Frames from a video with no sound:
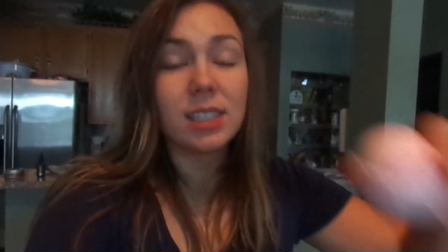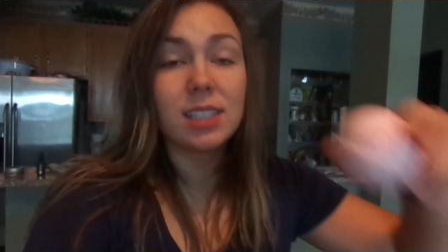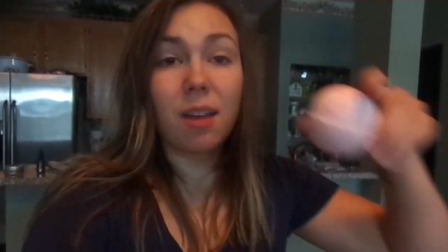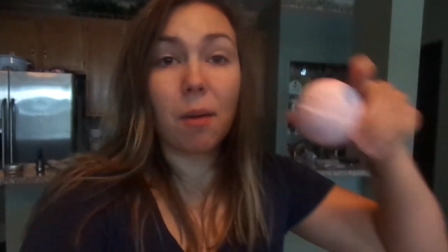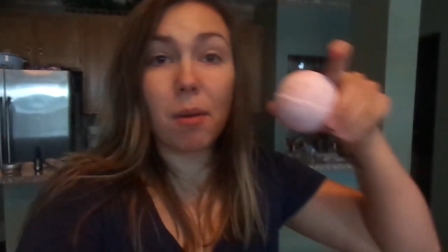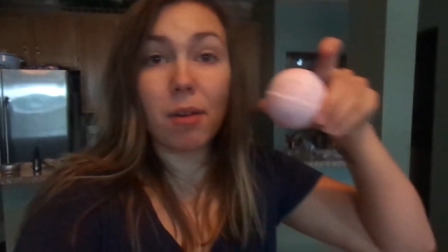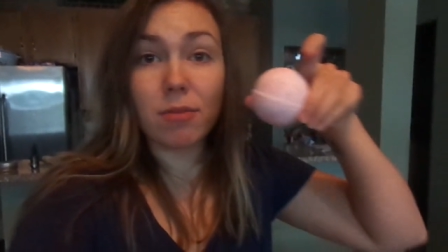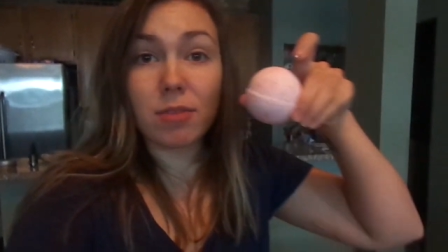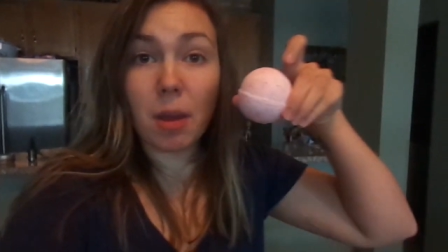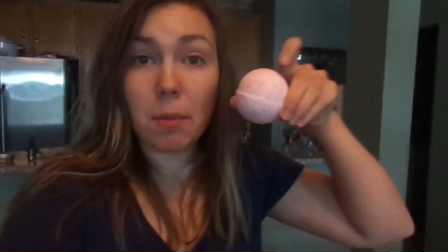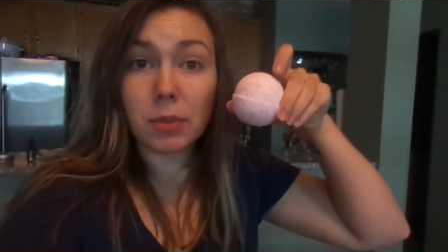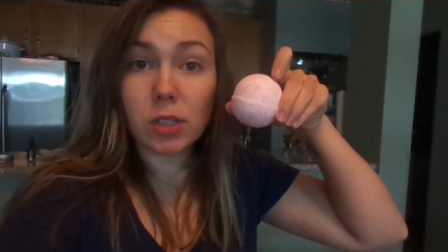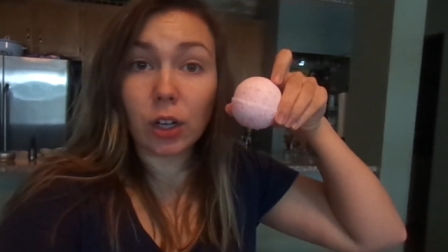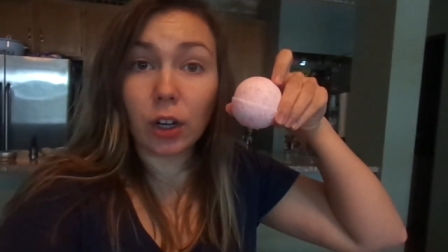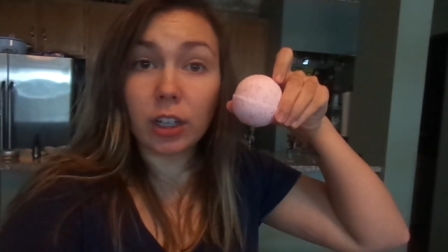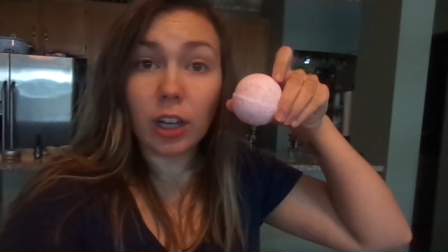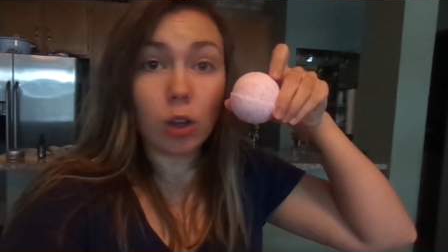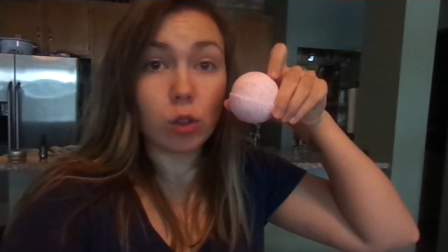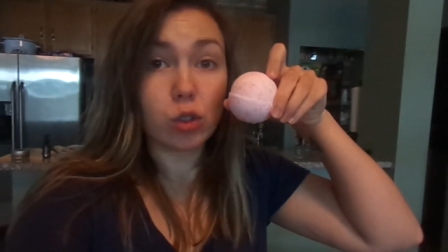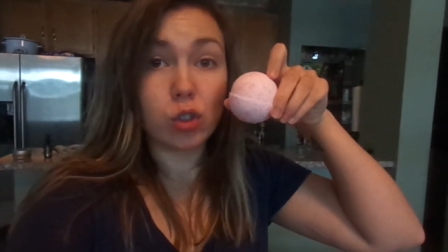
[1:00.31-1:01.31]
some of them
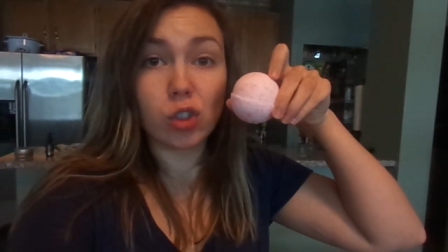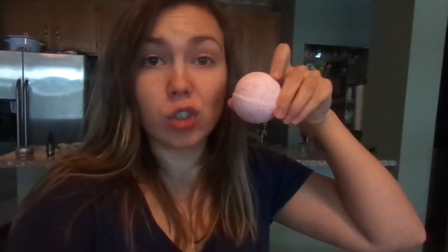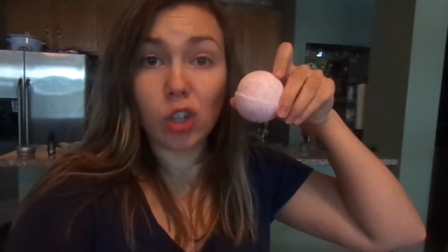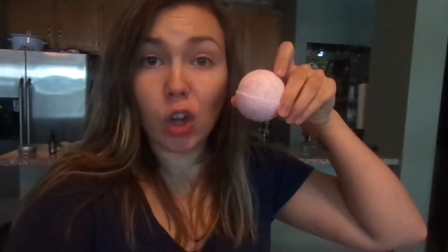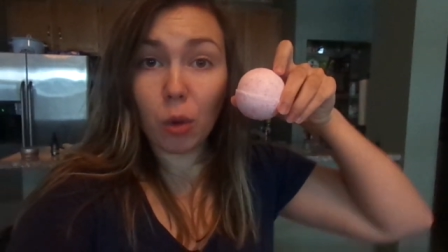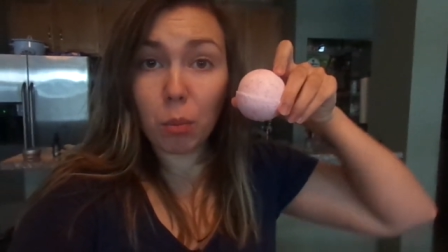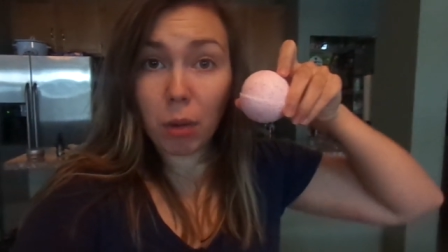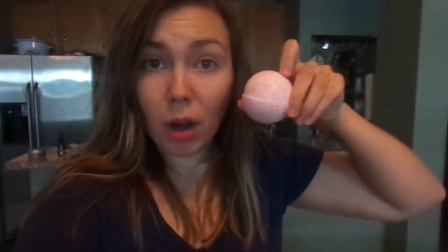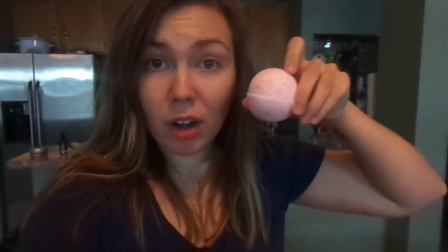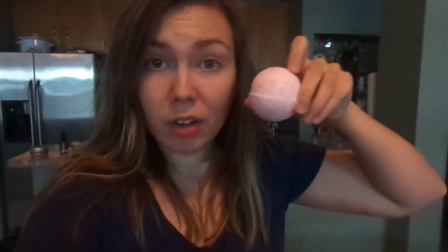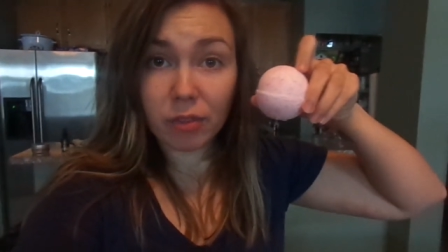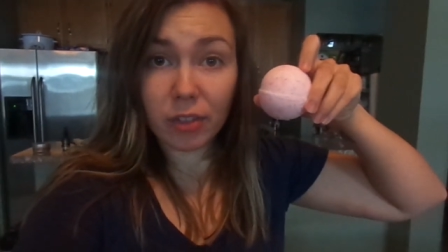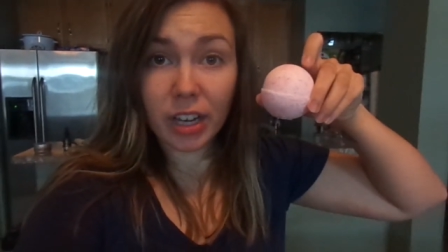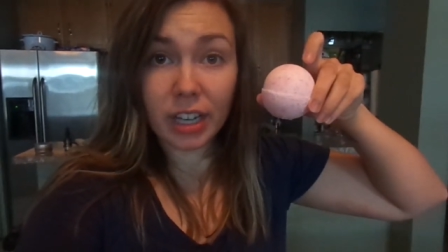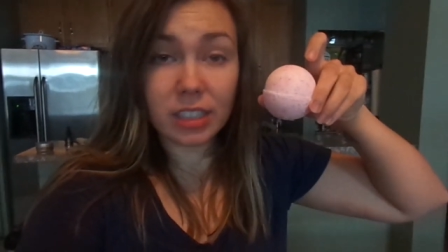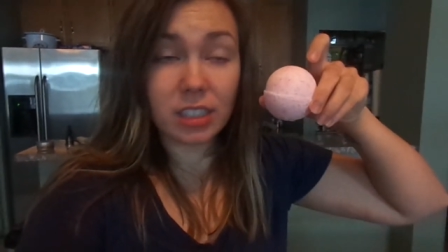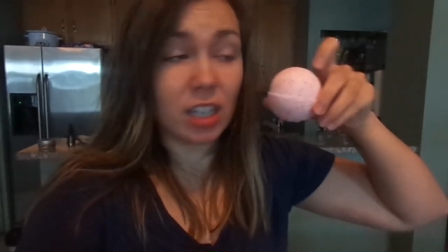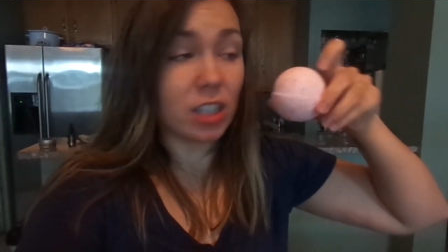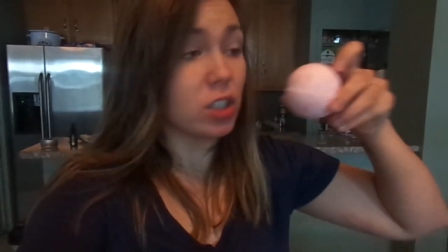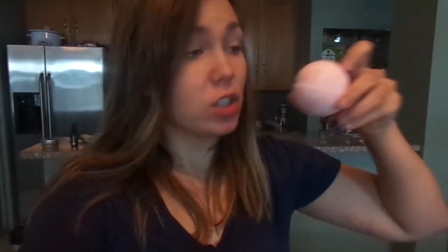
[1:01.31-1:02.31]
turn out so
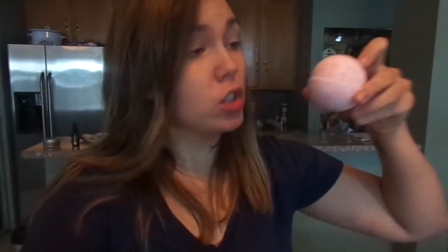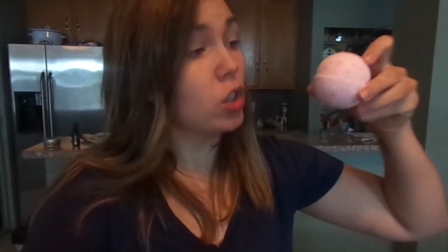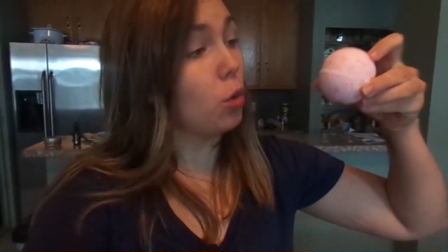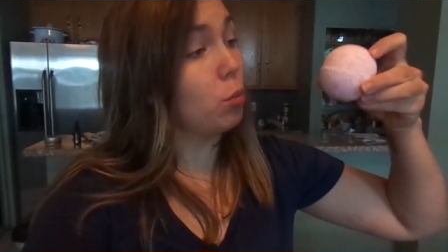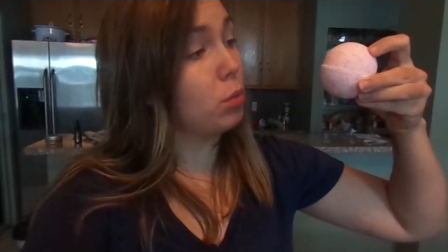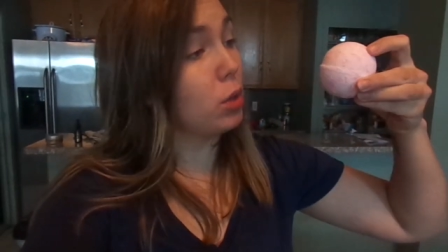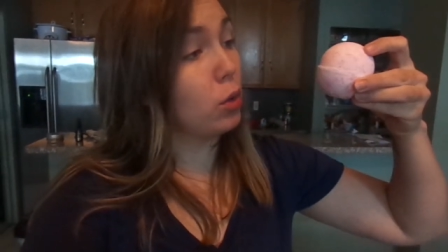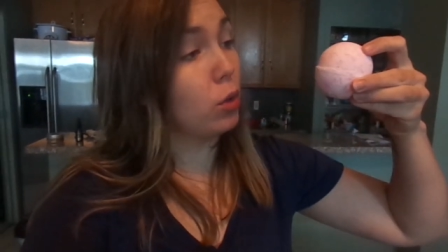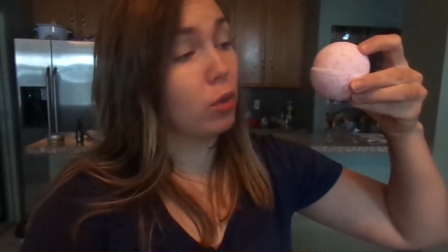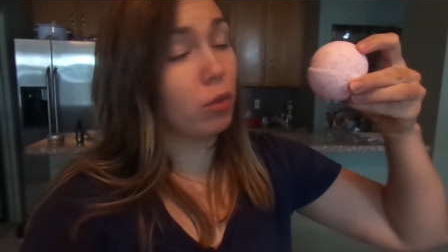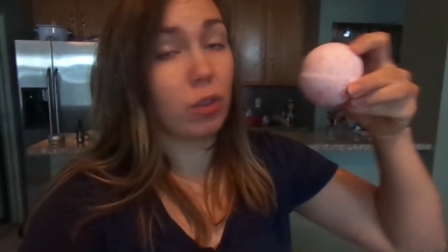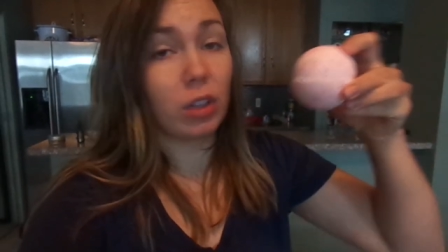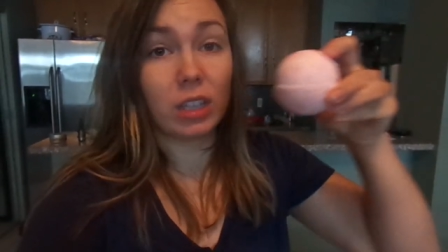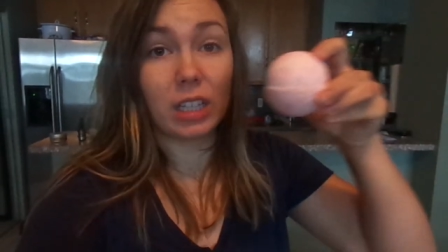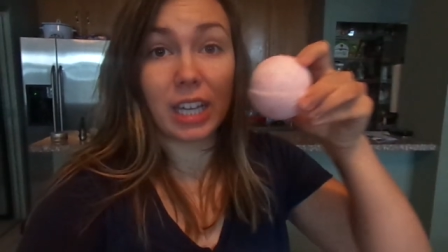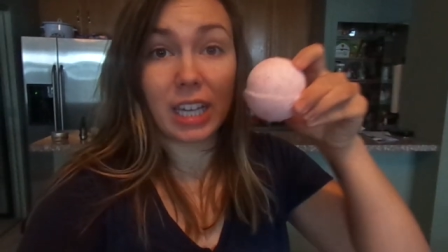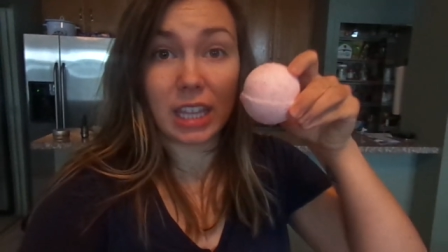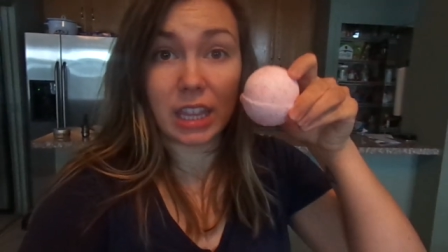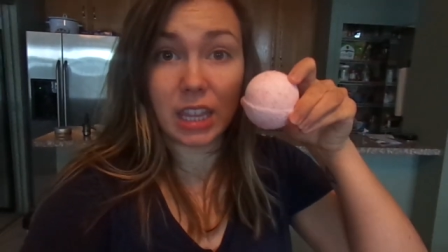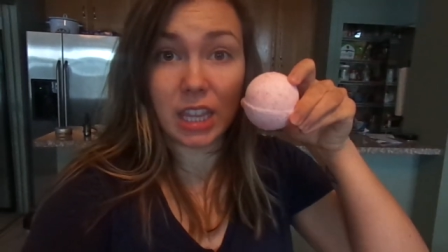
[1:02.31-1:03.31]
perfect and so beautiful
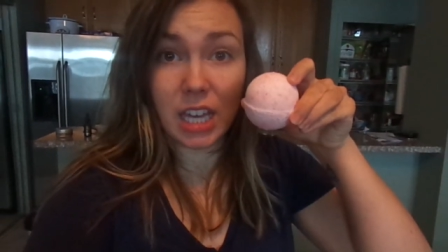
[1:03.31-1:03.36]
like